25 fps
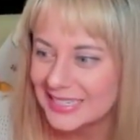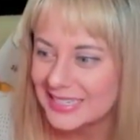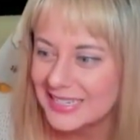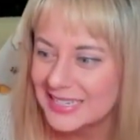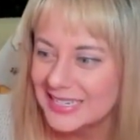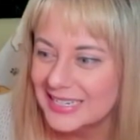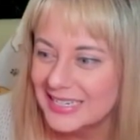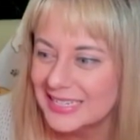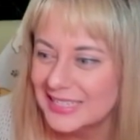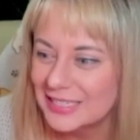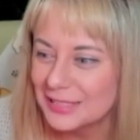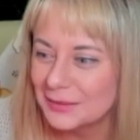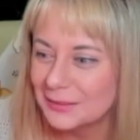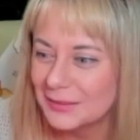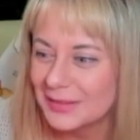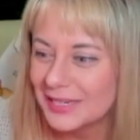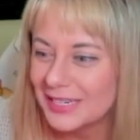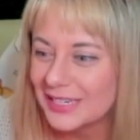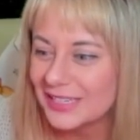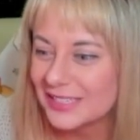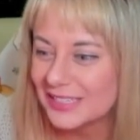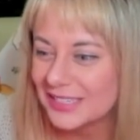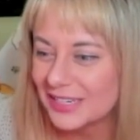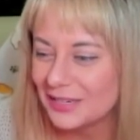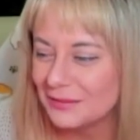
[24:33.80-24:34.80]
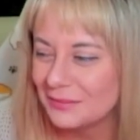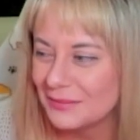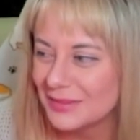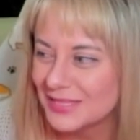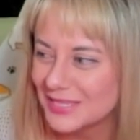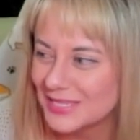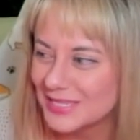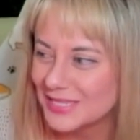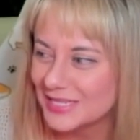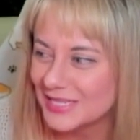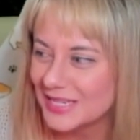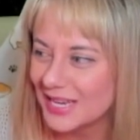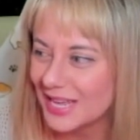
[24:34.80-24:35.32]
the beginning of the day means
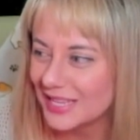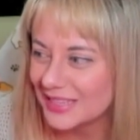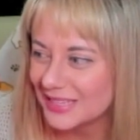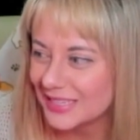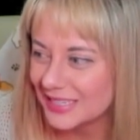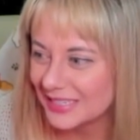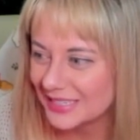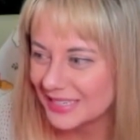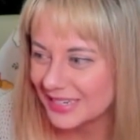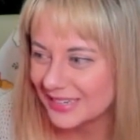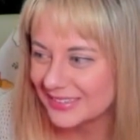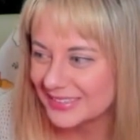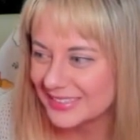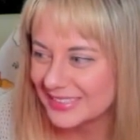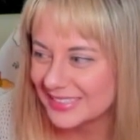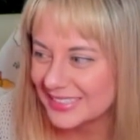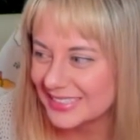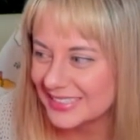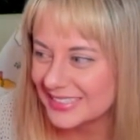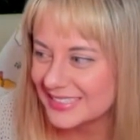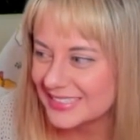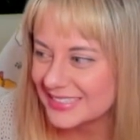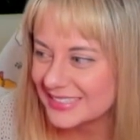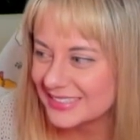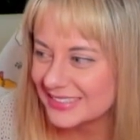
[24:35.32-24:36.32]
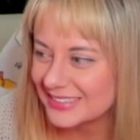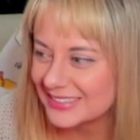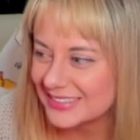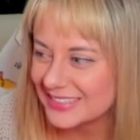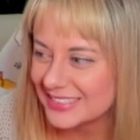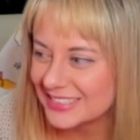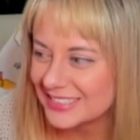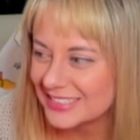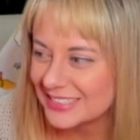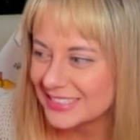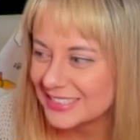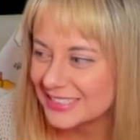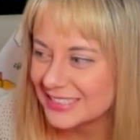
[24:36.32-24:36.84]
nothing nowadays.
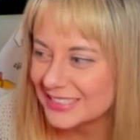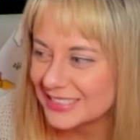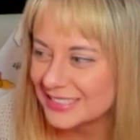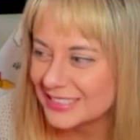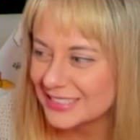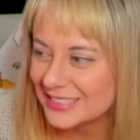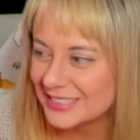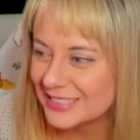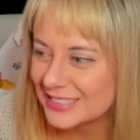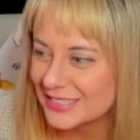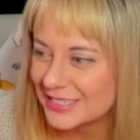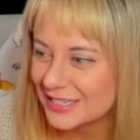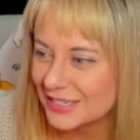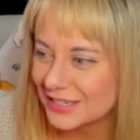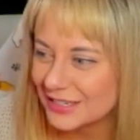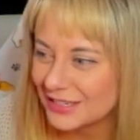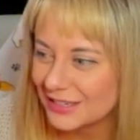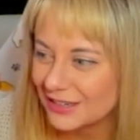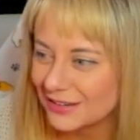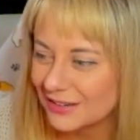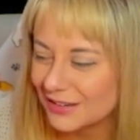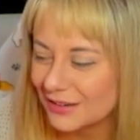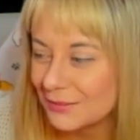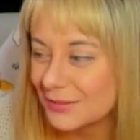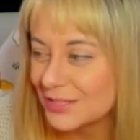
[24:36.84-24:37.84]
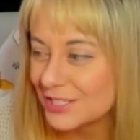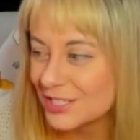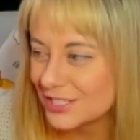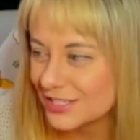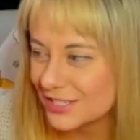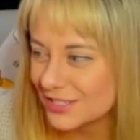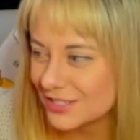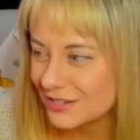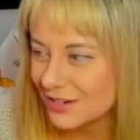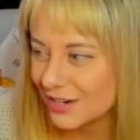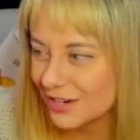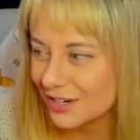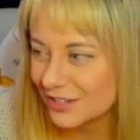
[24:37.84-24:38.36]
She is, I mean, she's
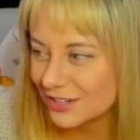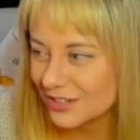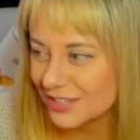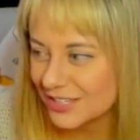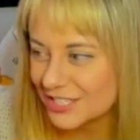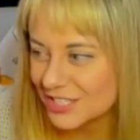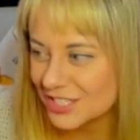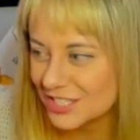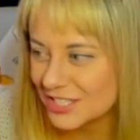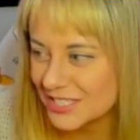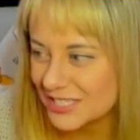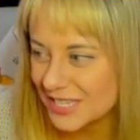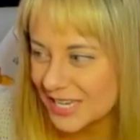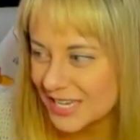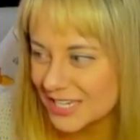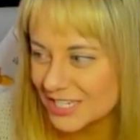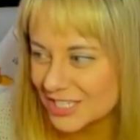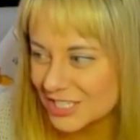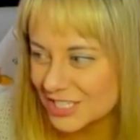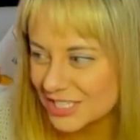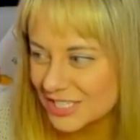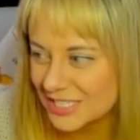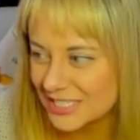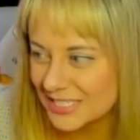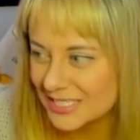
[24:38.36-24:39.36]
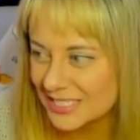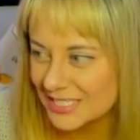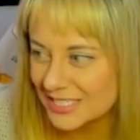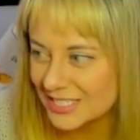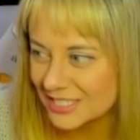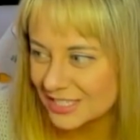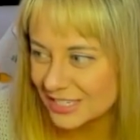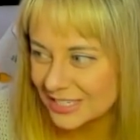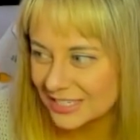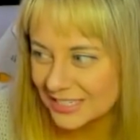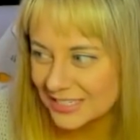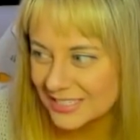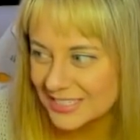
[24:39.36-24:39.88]
also hungry, she's anxious, it's
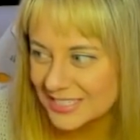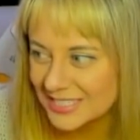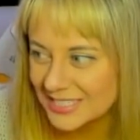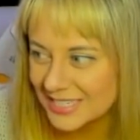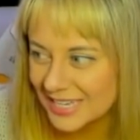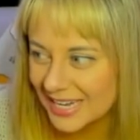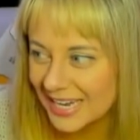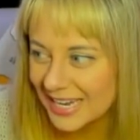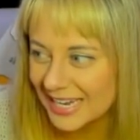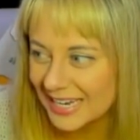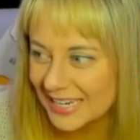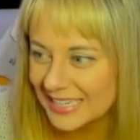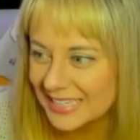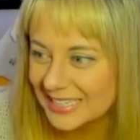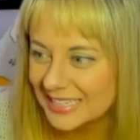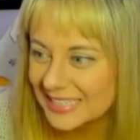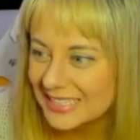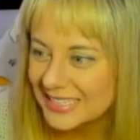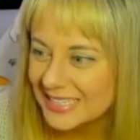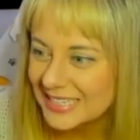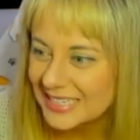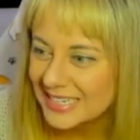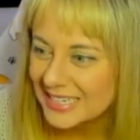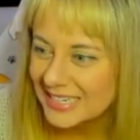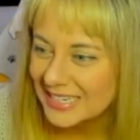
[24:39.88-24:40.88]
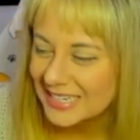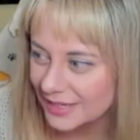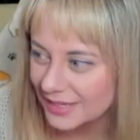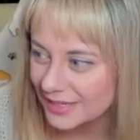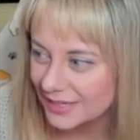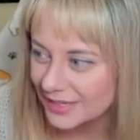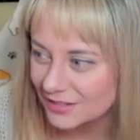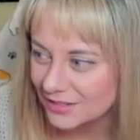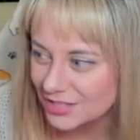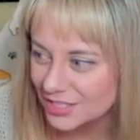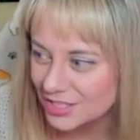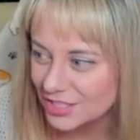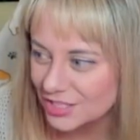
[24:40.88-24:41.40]
dark outside.
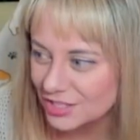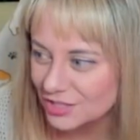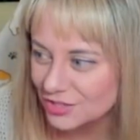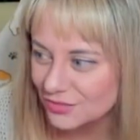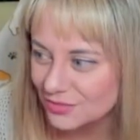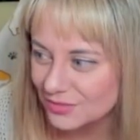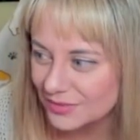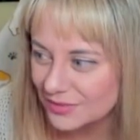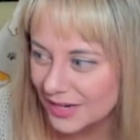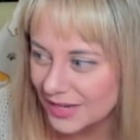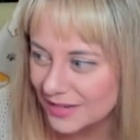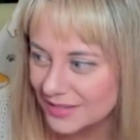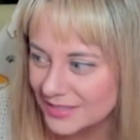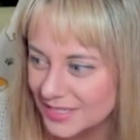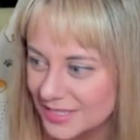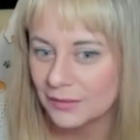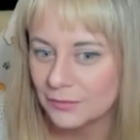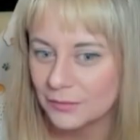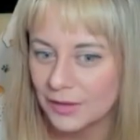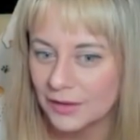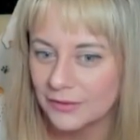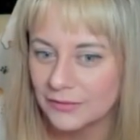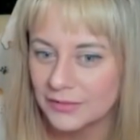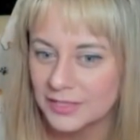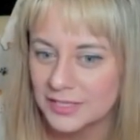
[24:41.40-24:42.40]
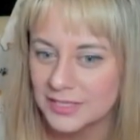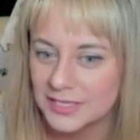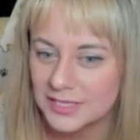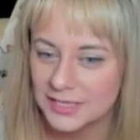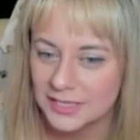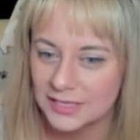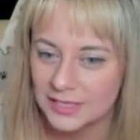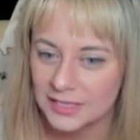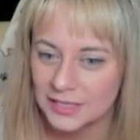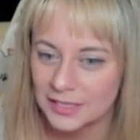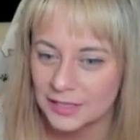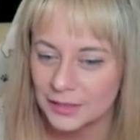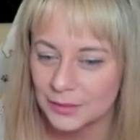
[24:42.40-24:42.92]
Now she's drowsy. We'll have
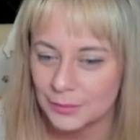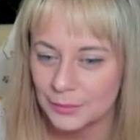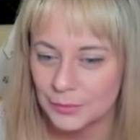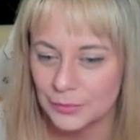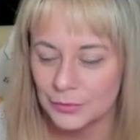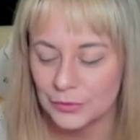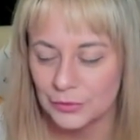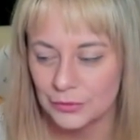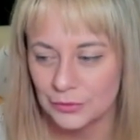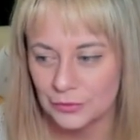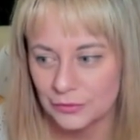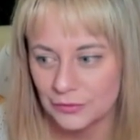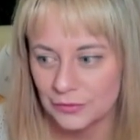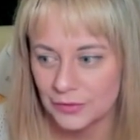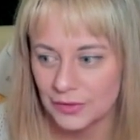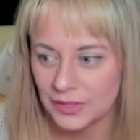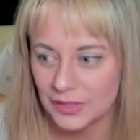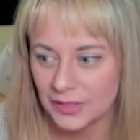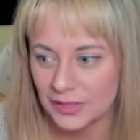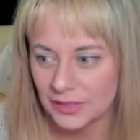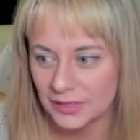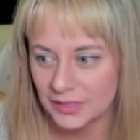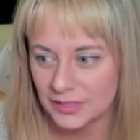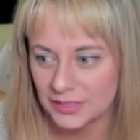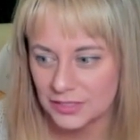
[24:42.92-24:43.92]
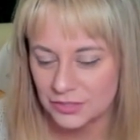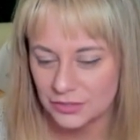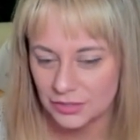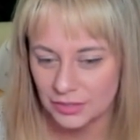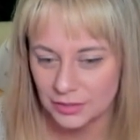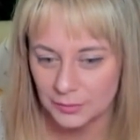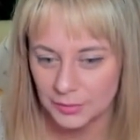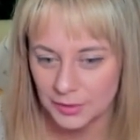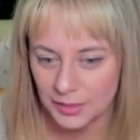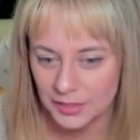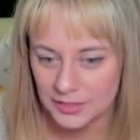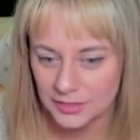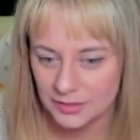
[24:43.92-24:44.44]
Katina move this trading
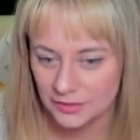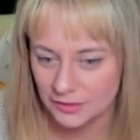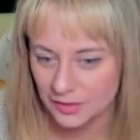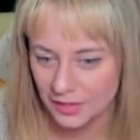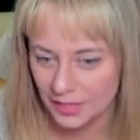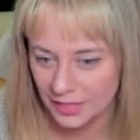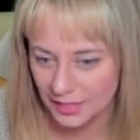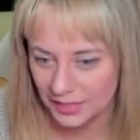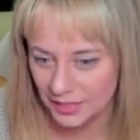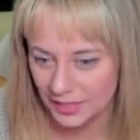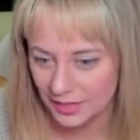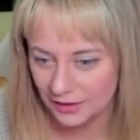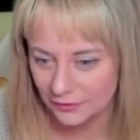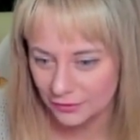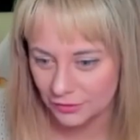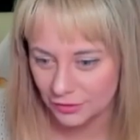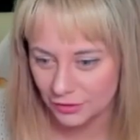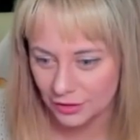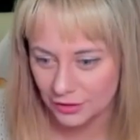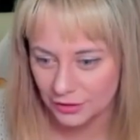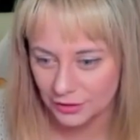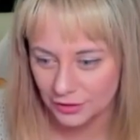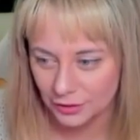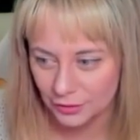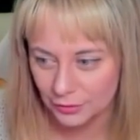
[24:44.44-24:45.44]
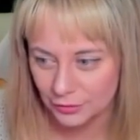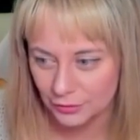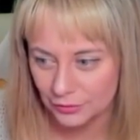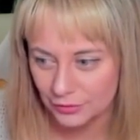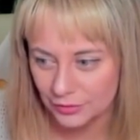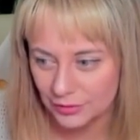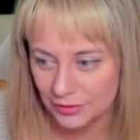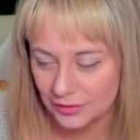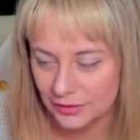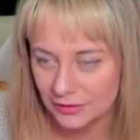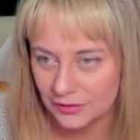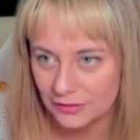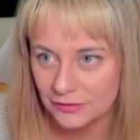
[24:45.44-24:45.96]
pod so that I can have her
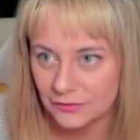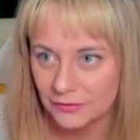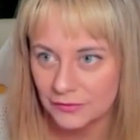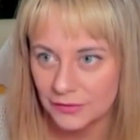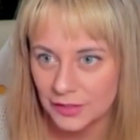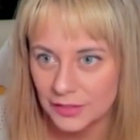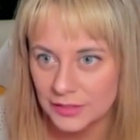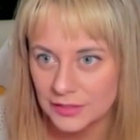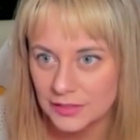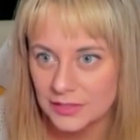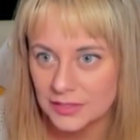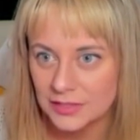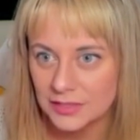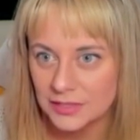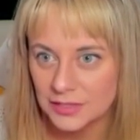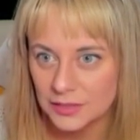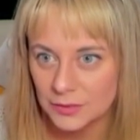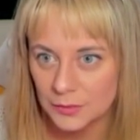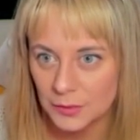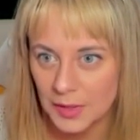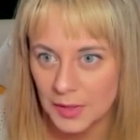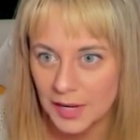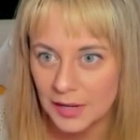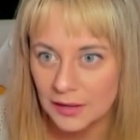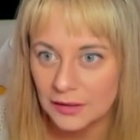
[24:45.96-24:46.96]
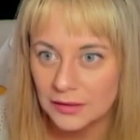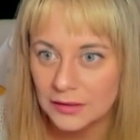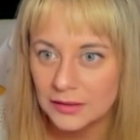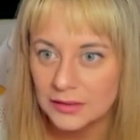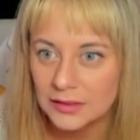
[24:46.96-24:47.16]
unload the funds as well.